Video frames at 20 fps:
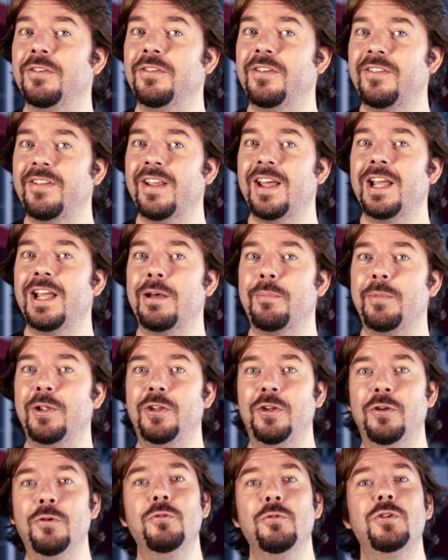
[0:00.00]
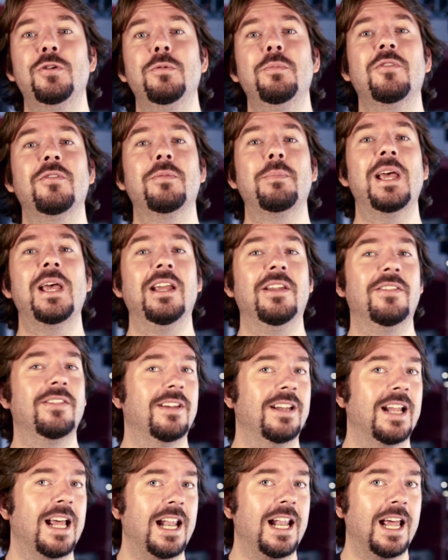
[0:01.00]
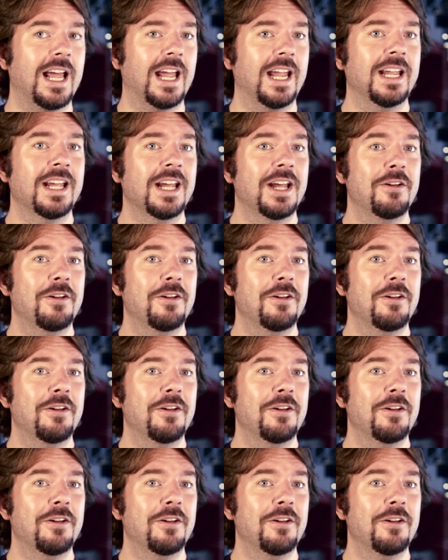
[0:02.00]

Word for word: and today I'm at YouTube Space in LA,